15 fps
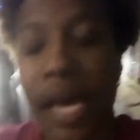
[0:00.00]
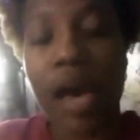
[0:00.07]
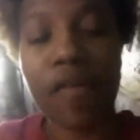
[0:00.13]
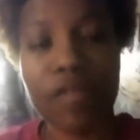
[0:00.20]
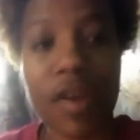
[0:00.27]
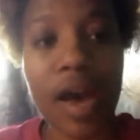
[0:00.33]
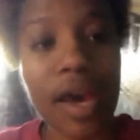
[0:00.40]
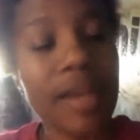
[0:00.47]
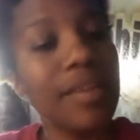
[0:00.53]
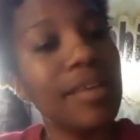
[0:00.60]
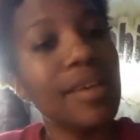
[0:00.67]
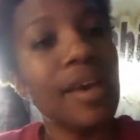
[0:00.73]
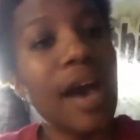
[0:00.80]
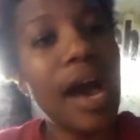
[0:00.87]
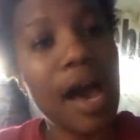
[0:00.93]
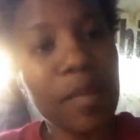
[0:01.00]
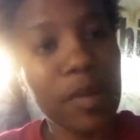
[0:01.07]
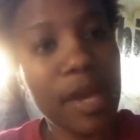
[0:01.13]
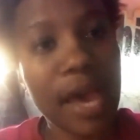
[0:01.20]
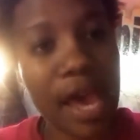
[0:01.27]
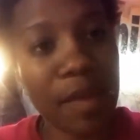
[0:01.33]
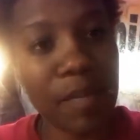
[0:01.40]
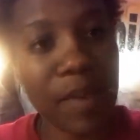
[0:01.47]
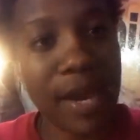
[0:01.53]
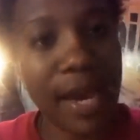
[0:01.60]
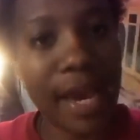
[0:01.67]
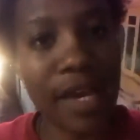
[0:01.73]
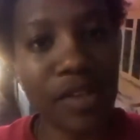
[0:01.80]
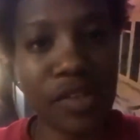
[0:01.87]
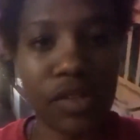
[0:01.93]
If not, I'm going to add my
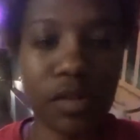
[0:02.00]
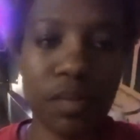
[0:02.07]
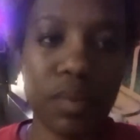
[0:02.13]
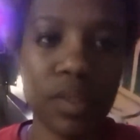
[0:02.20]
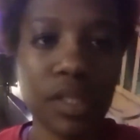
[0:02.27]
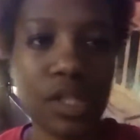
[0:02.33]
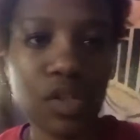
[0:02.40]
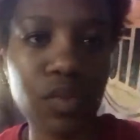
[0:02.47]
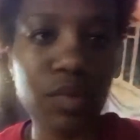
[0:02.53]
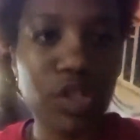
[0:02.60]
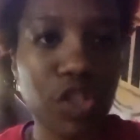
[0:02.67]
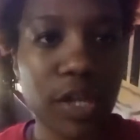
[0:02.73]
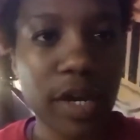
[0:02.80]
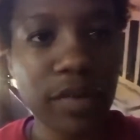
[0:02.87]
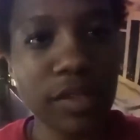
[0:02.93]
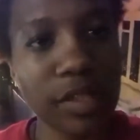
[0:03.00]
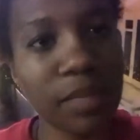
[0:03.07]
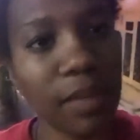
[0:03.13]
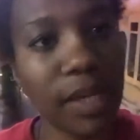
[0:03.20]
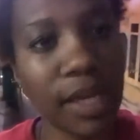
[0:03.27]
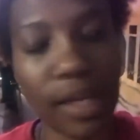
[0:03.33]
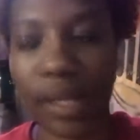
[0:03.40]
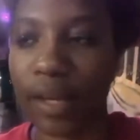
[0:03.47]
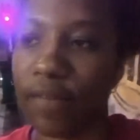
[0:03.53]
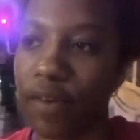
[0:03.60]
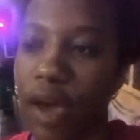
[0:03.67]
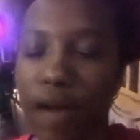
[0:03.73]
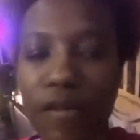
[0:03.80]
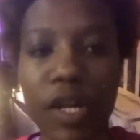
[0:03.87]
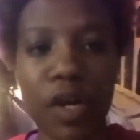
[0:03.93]
handle. Please reach out to me if you
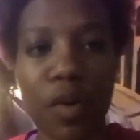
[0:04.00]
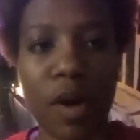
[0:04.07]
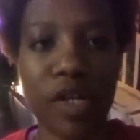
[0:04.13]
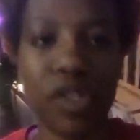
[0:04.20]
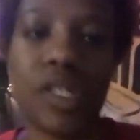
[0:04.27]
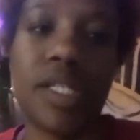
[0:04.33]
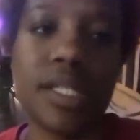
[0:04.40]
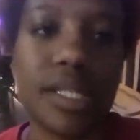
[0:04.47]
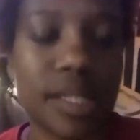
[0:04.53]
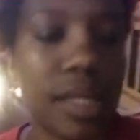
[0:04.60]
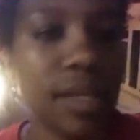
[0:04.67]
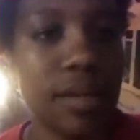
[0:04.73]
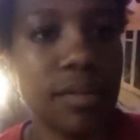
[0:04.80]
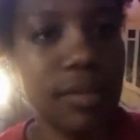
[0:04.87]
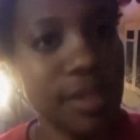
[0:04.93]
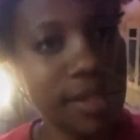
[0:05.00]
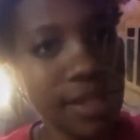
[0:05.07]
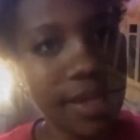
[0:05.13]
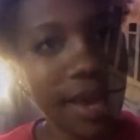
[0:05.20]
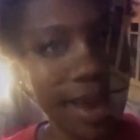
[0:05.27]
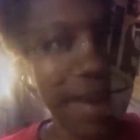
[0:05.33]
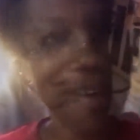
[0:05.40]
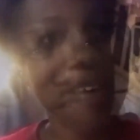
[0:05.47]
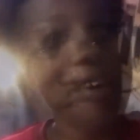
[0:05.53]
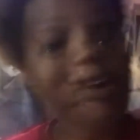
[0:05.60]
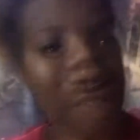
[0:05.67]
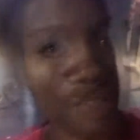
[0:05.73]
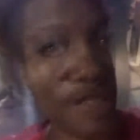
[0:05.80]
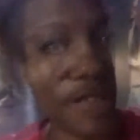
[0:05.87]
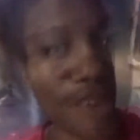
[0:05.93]
have any questions. And yeah.
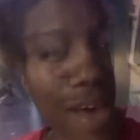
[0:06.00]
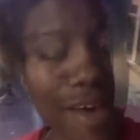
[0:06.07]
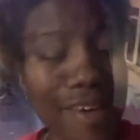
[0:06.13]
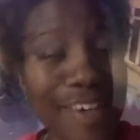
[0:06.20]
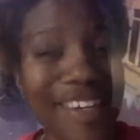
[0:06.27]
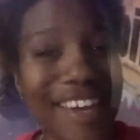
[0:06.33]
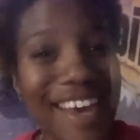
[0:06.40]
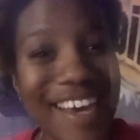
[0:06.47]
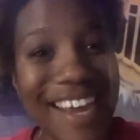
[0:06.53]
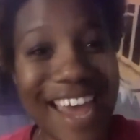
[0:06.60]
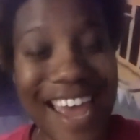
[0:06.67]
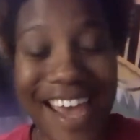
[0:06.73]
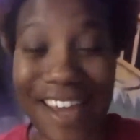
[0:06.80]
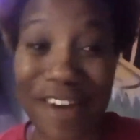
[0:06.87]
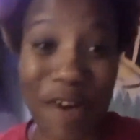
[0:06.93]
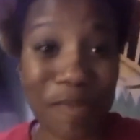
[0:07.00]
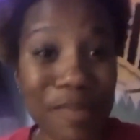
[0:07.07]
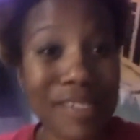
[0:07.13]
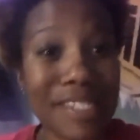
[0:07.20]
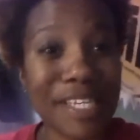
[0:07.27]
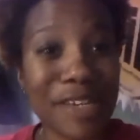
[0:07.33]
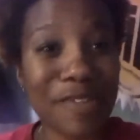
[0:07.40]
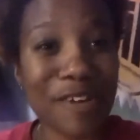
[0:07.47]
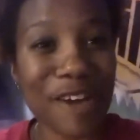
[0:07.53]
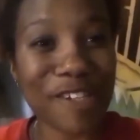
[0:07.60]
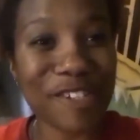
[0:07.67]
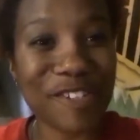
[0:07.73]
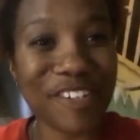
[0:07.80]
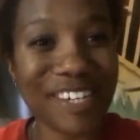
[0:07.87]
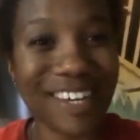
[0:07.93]
So yeah, good night and hope to see you in
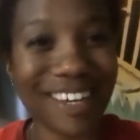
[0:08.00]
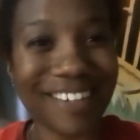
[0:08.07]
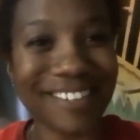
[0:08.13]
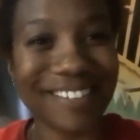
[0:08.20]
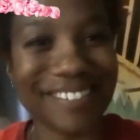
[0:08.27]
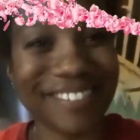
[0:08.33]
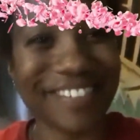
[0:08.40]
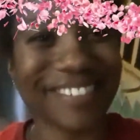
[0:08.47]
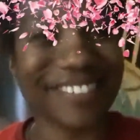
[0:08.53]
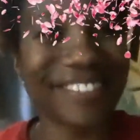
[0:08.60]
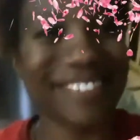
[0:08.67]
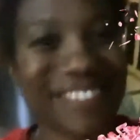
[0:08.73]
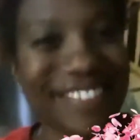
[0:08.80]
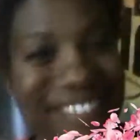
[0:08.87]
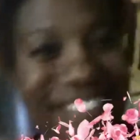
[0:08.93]
Costa Rica.